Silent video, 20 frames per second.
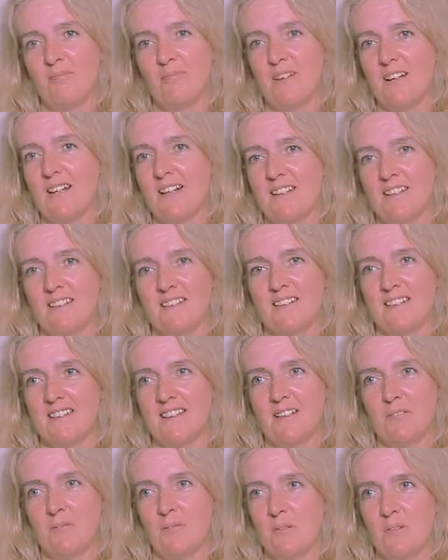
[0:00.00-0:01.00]
And
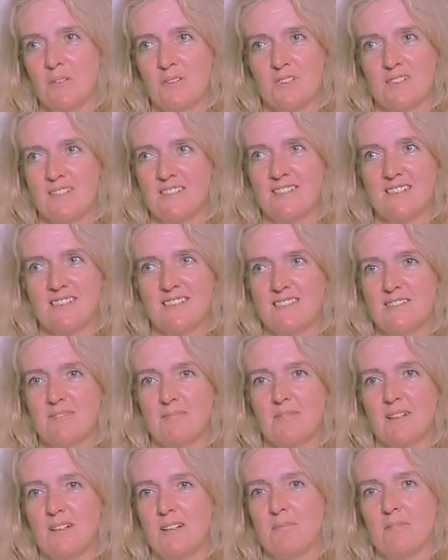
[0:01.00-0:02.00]
it wasn't
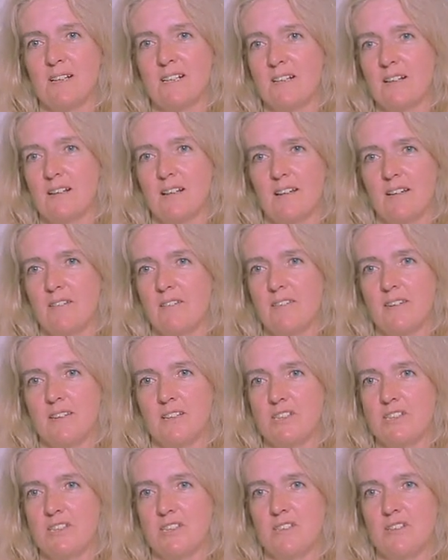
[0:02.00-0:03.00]
a mental health
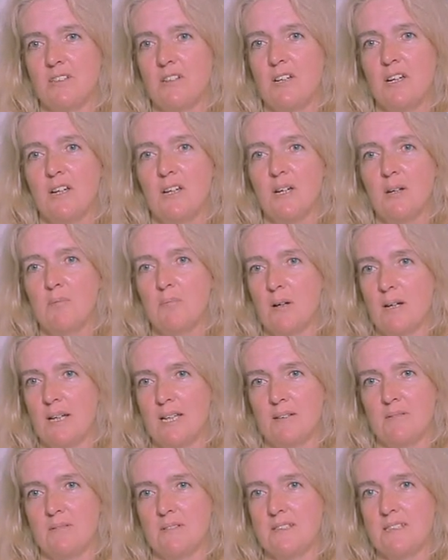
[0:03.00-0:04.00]
issue, but
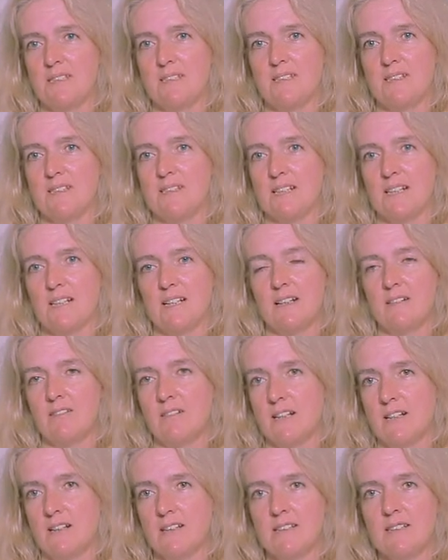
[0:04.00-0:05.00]
he was
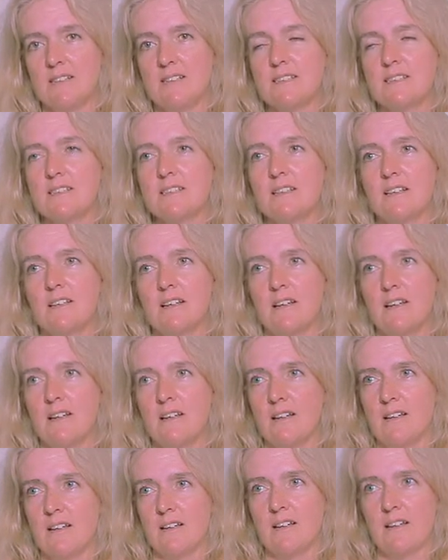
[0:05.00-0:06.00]
delirious,
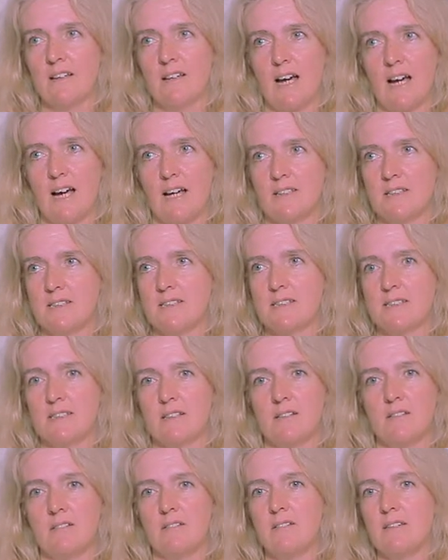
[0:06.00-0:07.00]
and
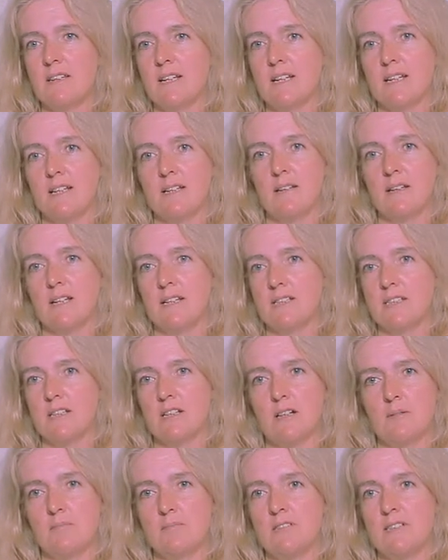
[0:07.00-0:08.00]
so they
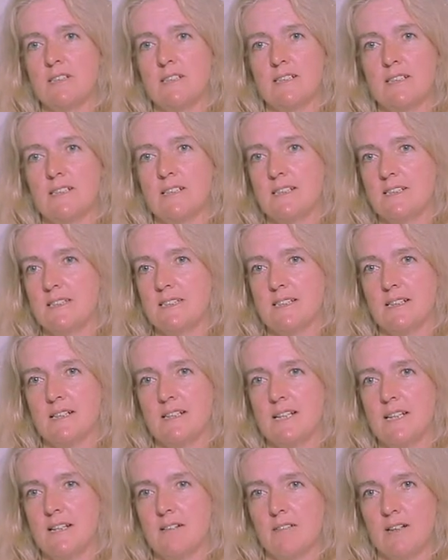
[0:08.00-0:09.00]
interpreted his
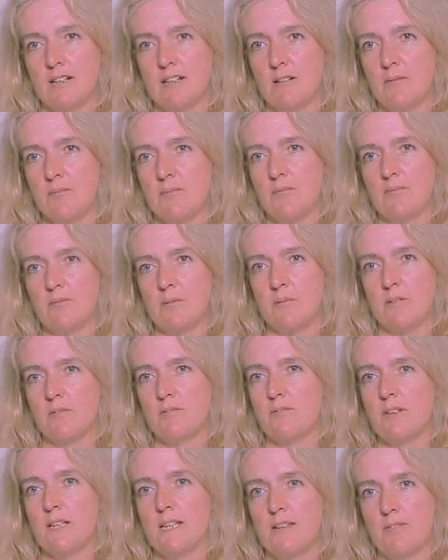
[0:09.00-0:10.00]
delirium from a
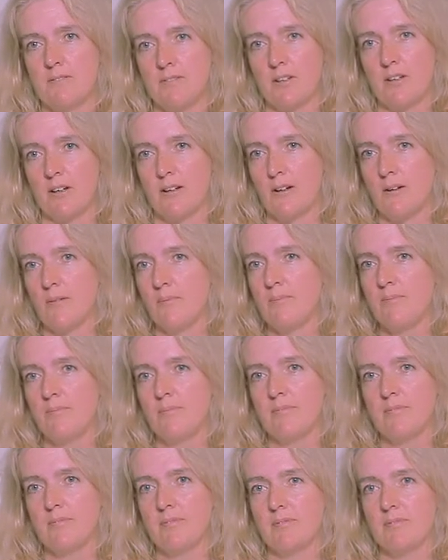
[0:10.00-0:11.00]
fever
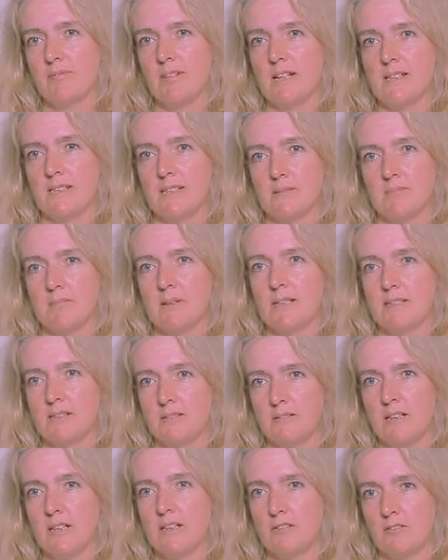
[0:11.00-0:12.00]
as a
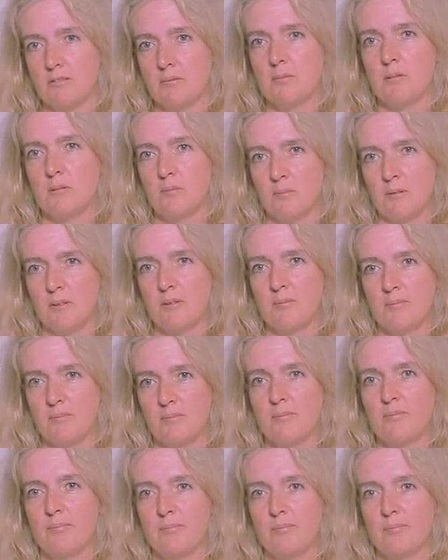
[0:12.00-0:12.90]
mental health problem.